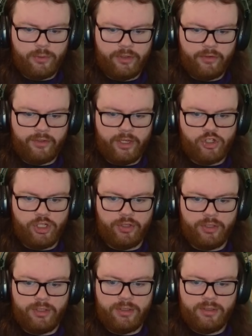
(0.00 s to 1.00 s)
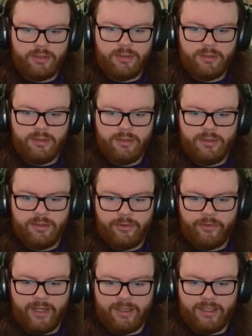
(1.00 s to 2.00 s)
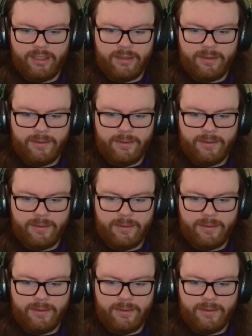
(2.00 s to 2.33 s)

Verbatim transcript: going to touch either, sadly.